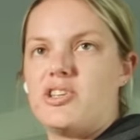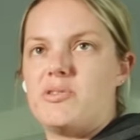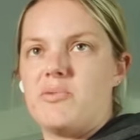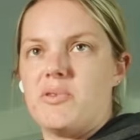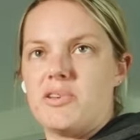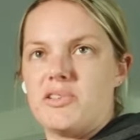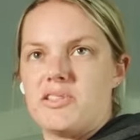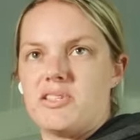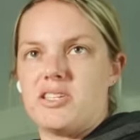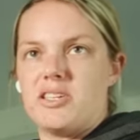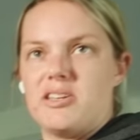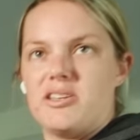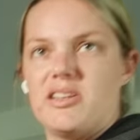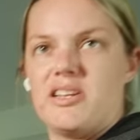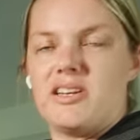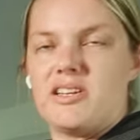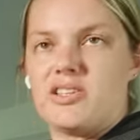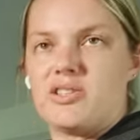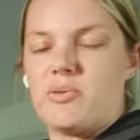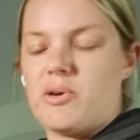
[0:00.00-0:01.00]
she wants to
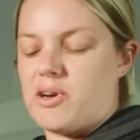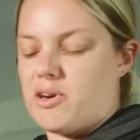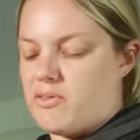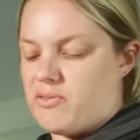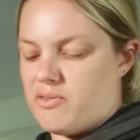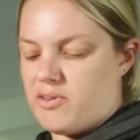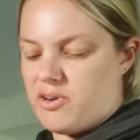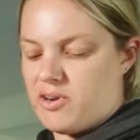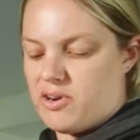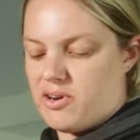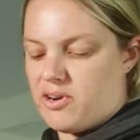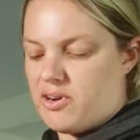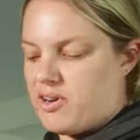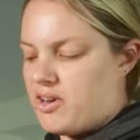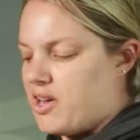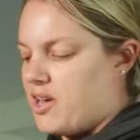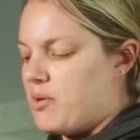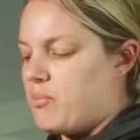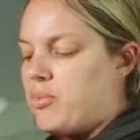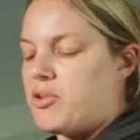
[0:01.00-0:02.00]
knit a sweater for
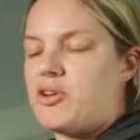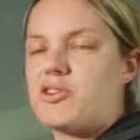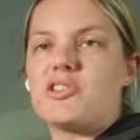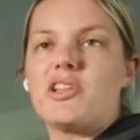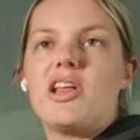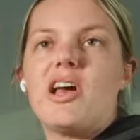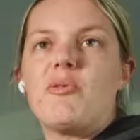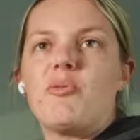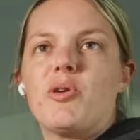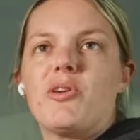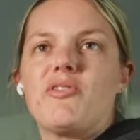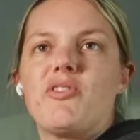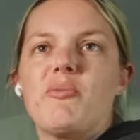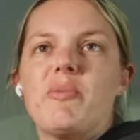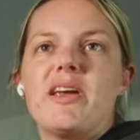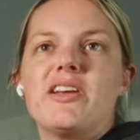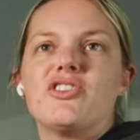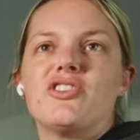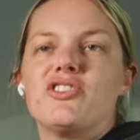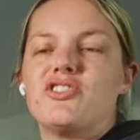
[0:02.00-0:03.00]
me. There's a lot more
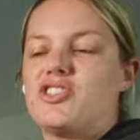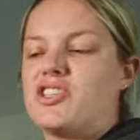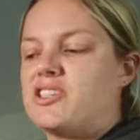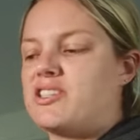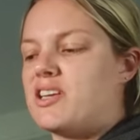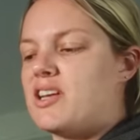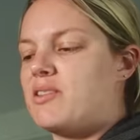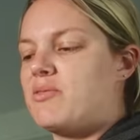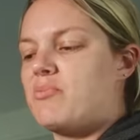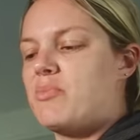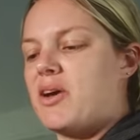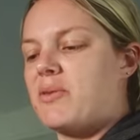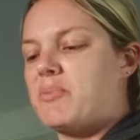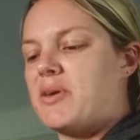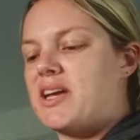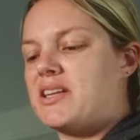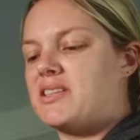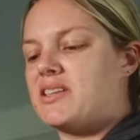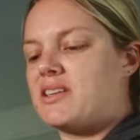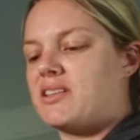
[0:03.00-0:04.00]
information. She said,
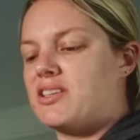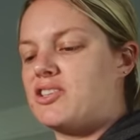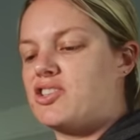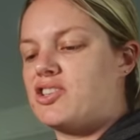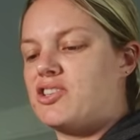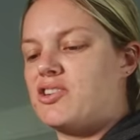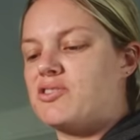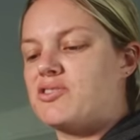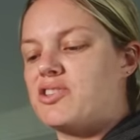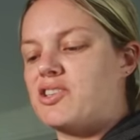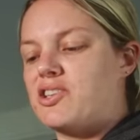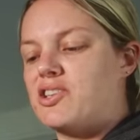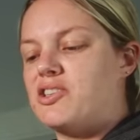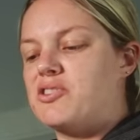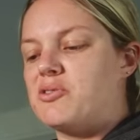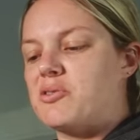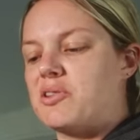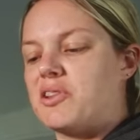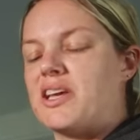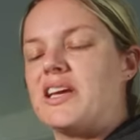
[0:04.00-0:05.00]
basically she knows that
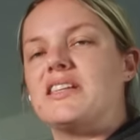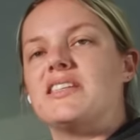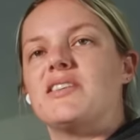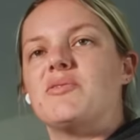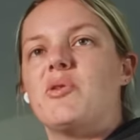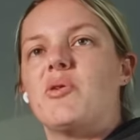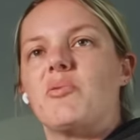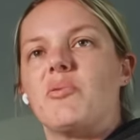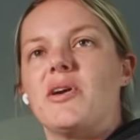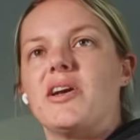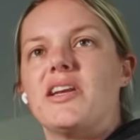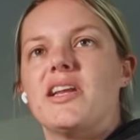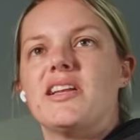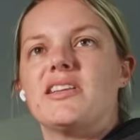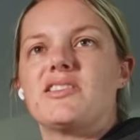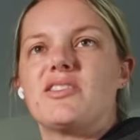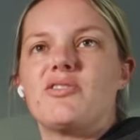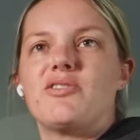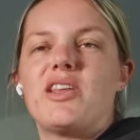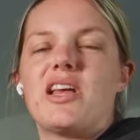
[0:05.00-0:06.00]
you're lazy and won't read
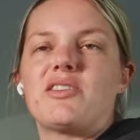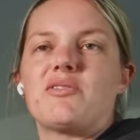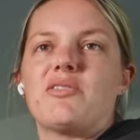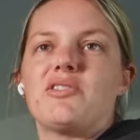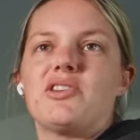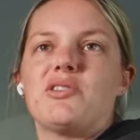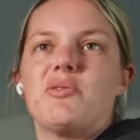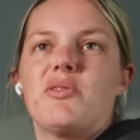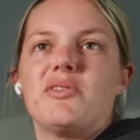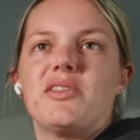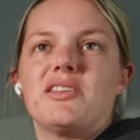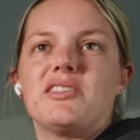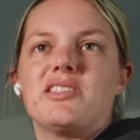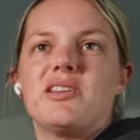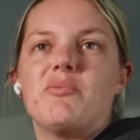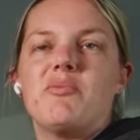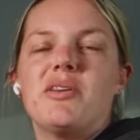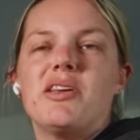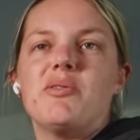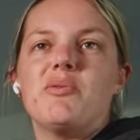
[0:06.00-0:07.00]
it. So that's why she wrote this
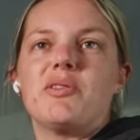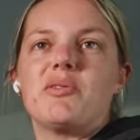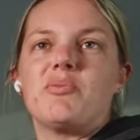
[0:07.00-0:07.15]
to me.